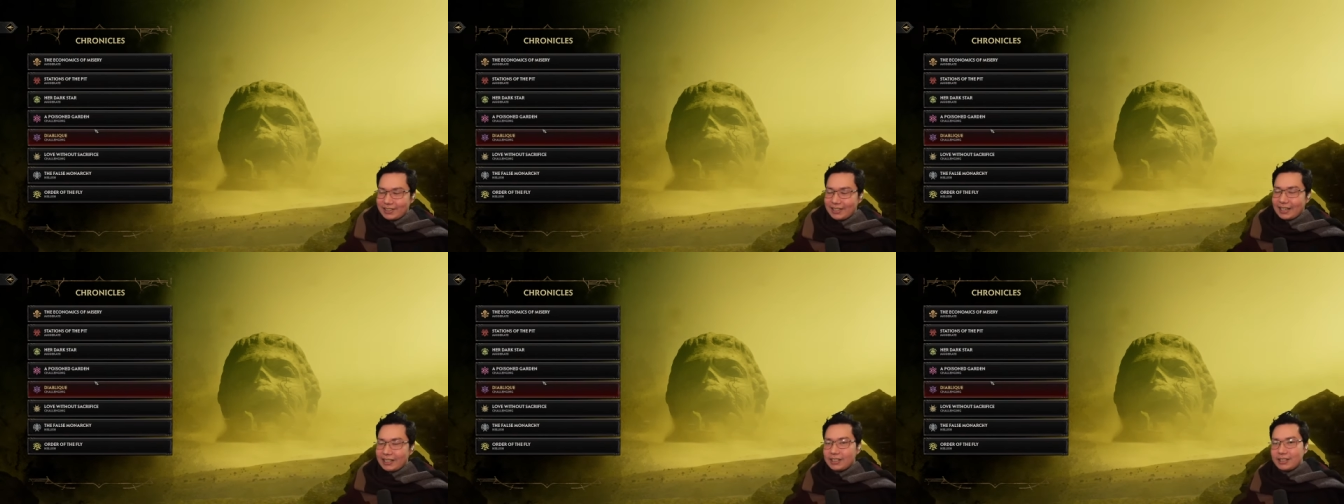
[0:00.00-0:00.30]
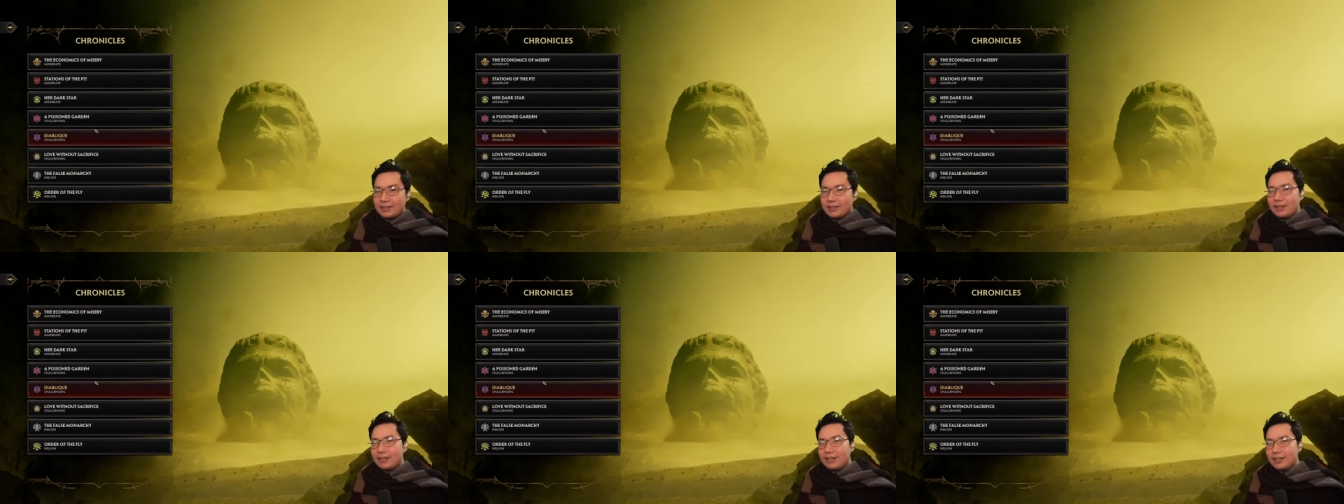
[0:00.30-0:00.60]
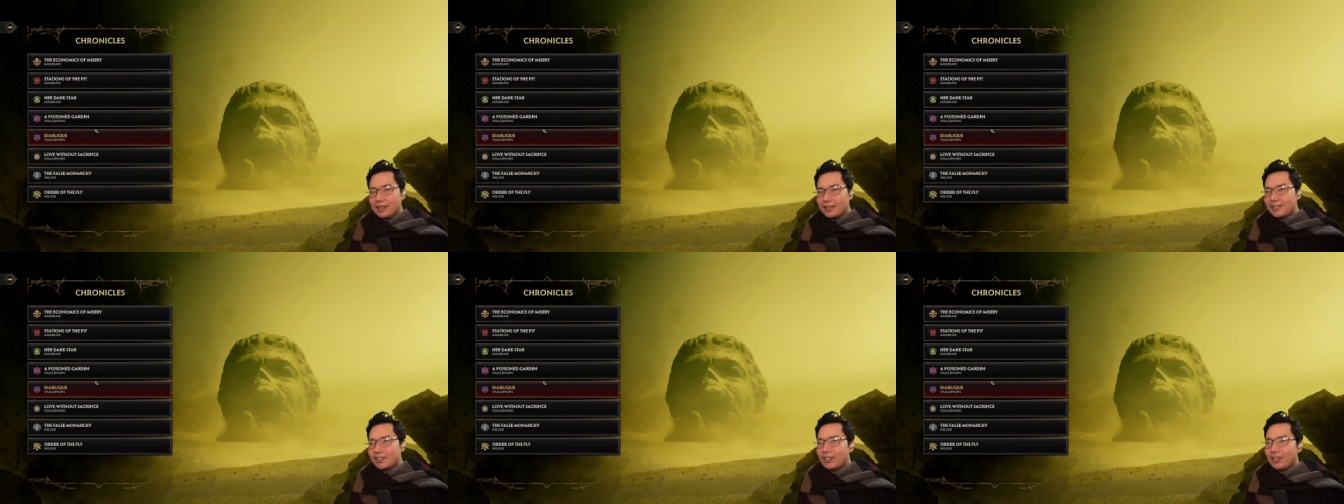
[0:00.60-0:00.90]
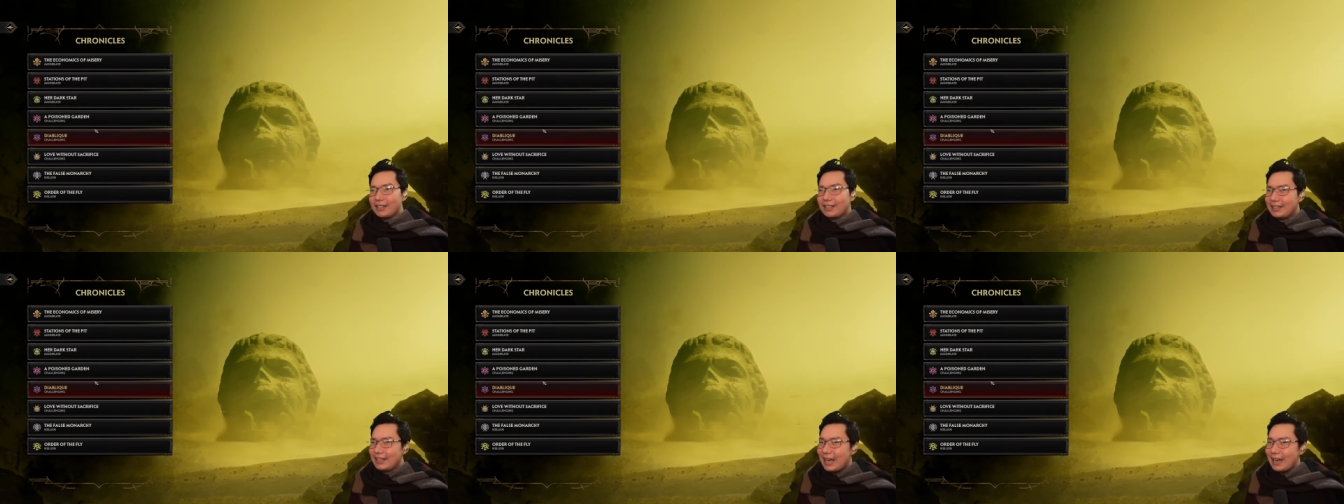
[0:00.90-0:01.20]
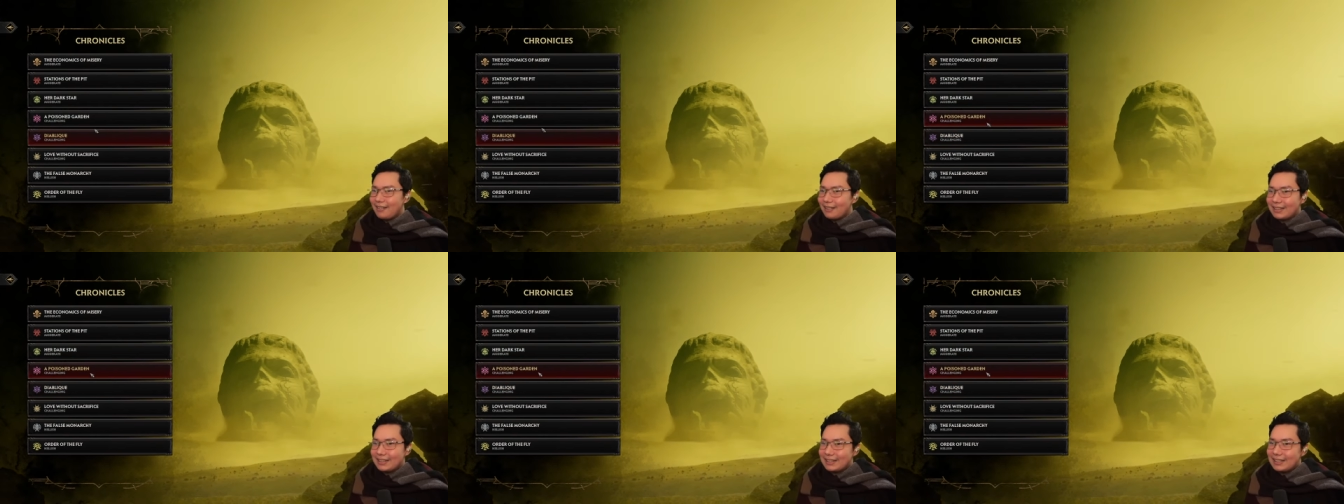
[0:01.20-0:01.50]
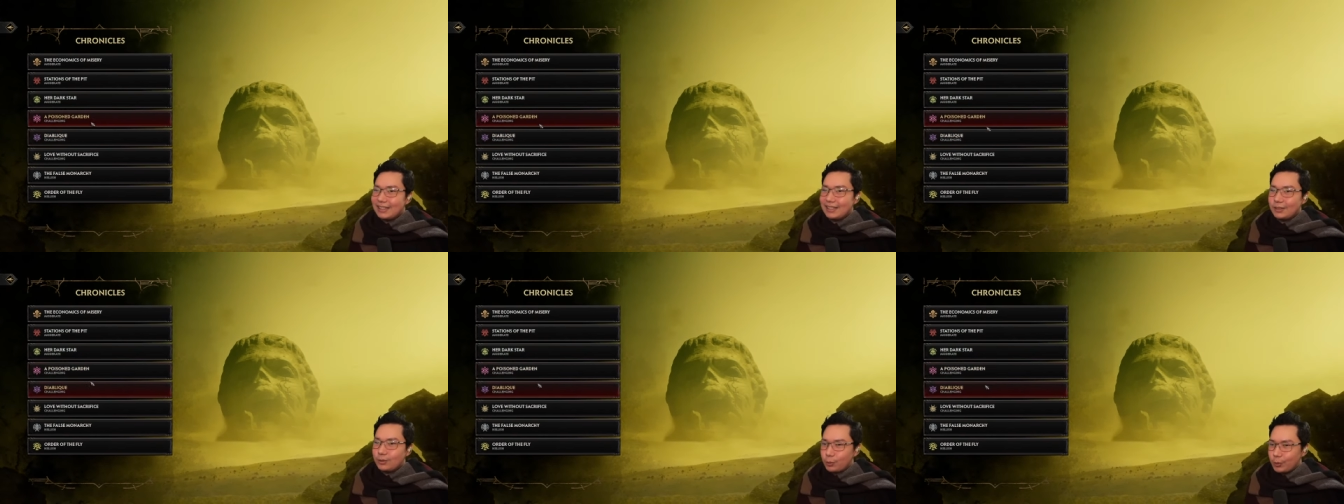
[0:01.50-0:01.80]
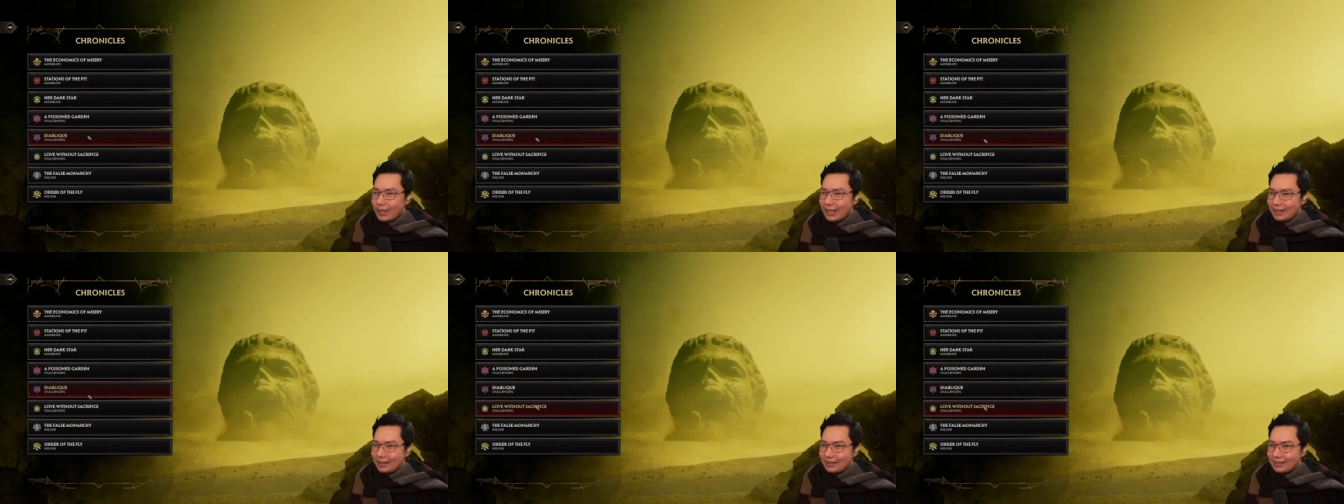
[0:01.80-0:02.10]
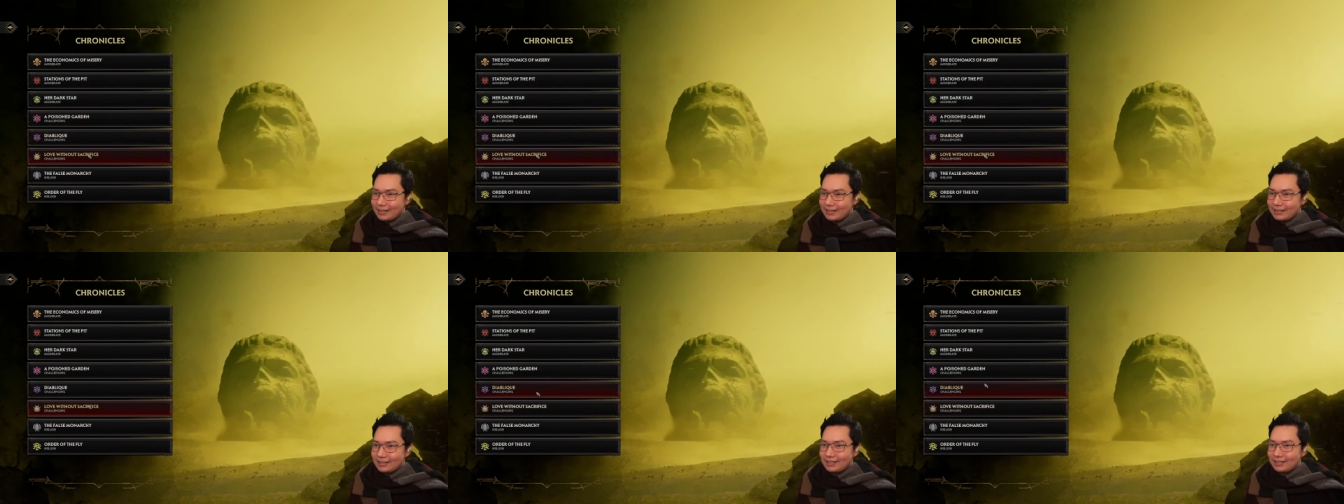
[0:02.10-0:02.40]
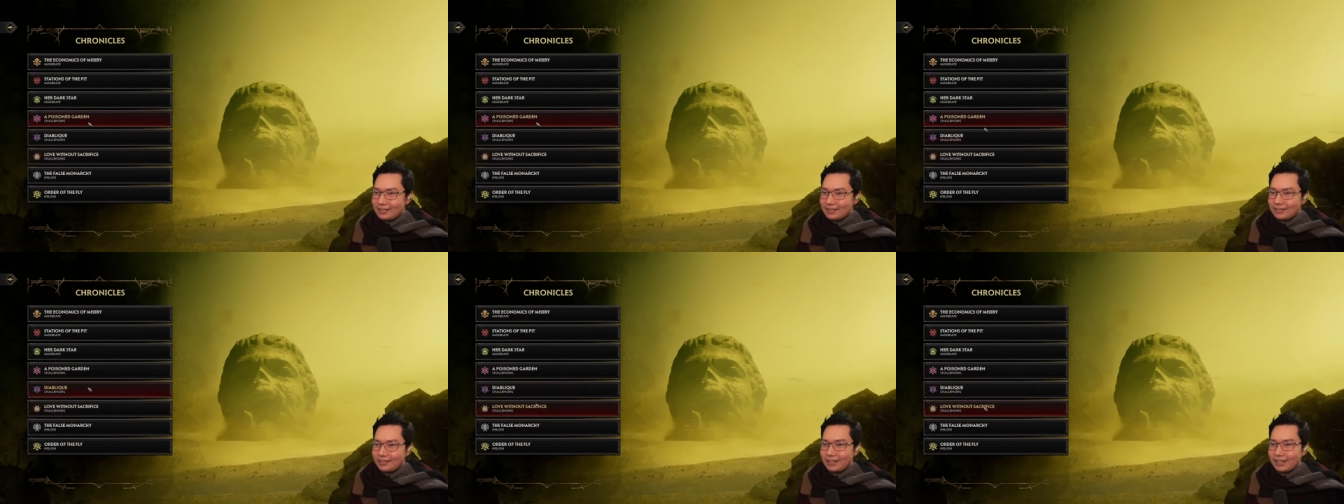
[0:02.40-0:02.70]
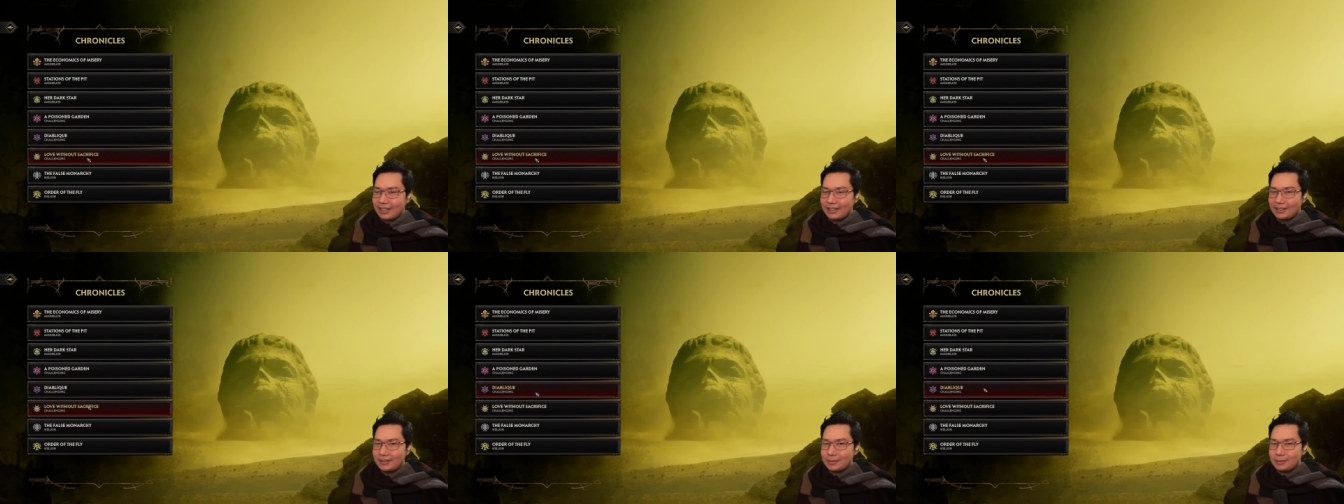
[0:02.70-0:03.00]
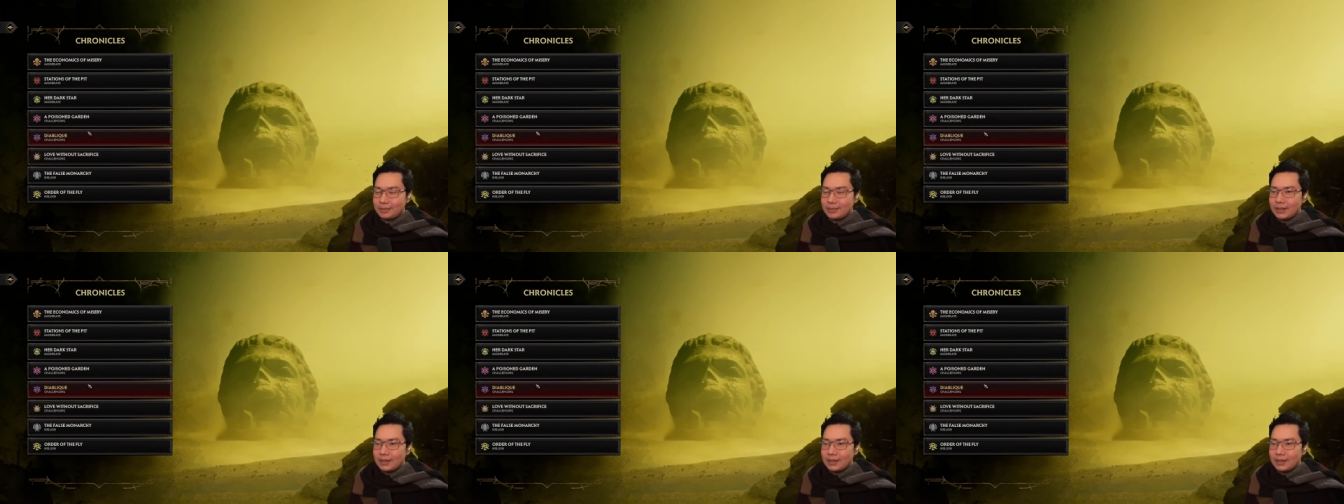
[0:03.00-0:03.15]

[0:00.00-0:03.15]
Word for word: Like it's not a guaranteed win, right?